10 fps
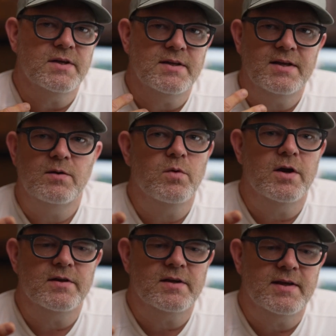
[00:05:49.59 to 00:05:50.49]
and anywhere
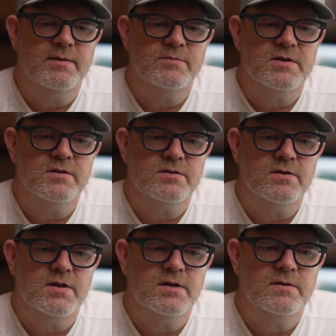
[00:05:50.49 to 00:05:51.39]
in the claims
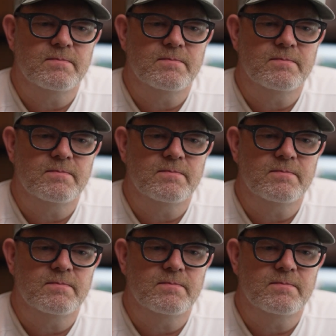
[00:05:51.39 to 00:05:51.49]
industry,